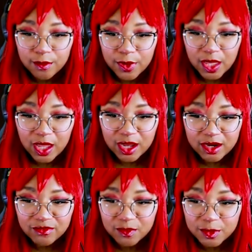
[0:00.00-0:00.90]
Am I
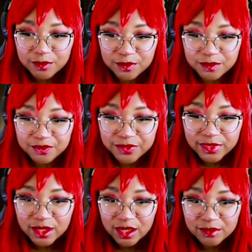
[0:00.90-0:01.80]
hiding from
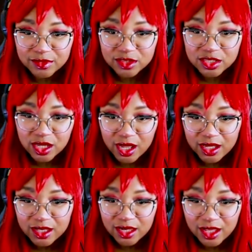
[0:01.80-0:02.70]
a
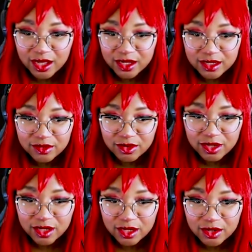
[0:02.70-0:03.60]
giant lion
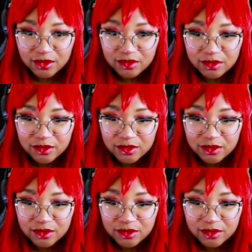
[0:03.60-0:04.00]
right now?